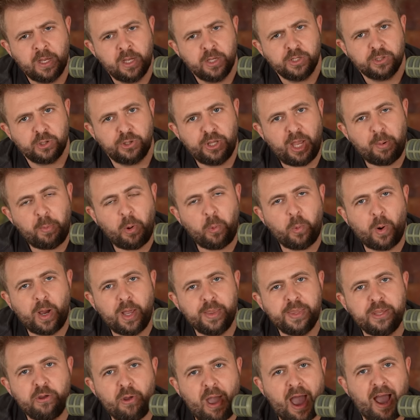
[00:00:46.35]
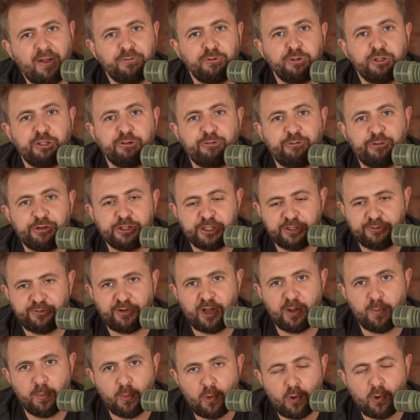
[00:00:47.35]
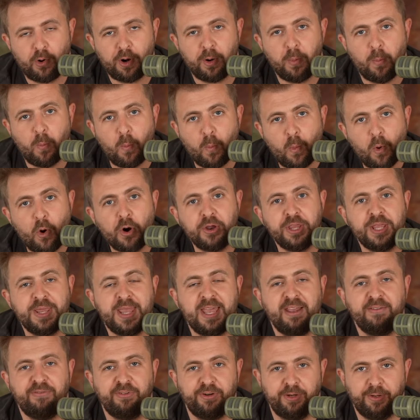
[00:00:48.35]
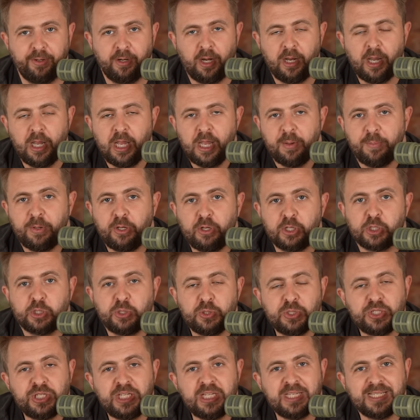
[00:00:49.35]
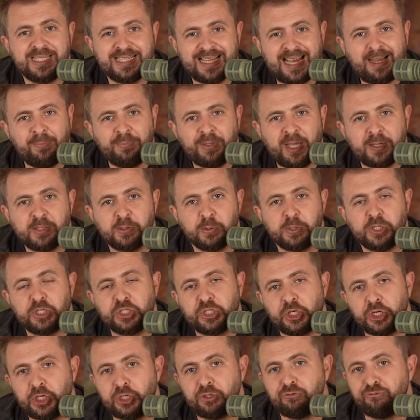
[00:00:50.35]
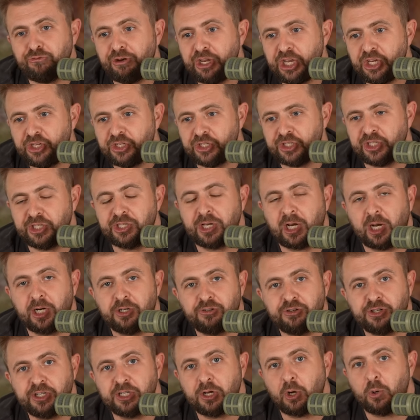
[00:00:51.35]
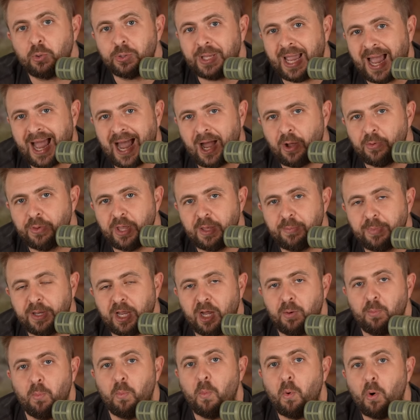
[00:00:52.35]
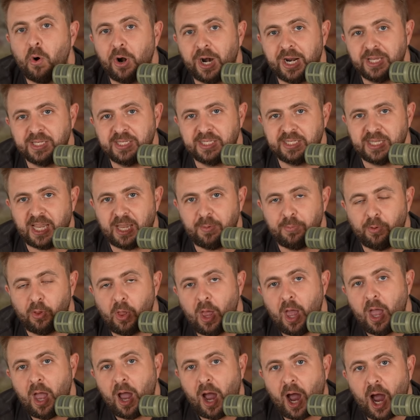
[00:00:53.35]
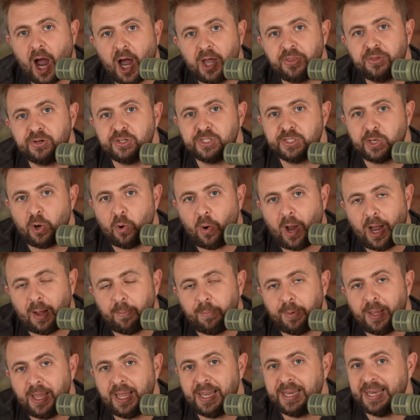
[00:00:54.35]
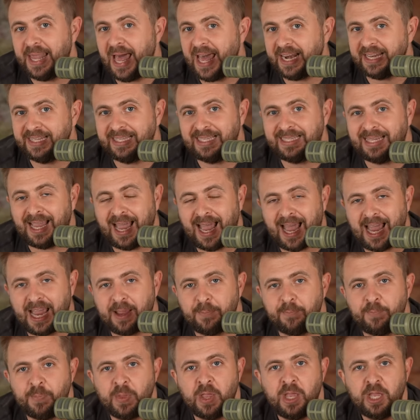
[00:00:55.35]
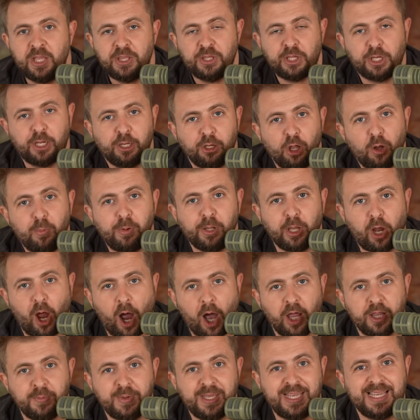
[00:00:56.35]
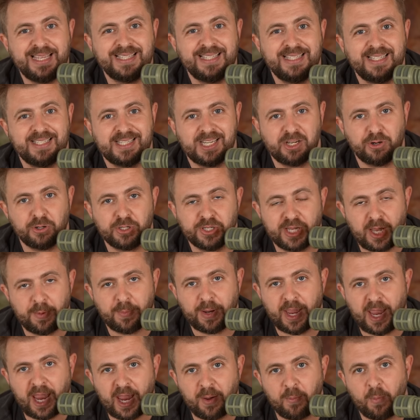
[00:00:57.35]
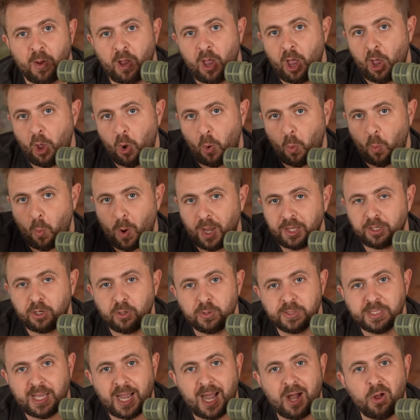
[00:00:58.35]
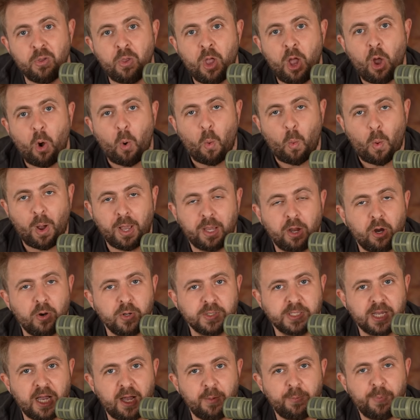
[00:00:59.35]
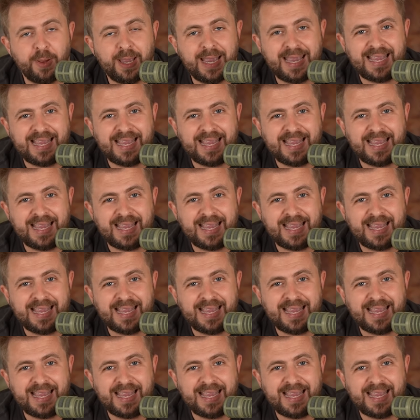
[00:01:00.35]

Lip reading: So number one, you have to diversify more than ever. Because you see, sometimes when certain regions and countries go down and become more unstable, others go up. A lot of the time, the global economy is a zero-sum game. One goes down, one goes up.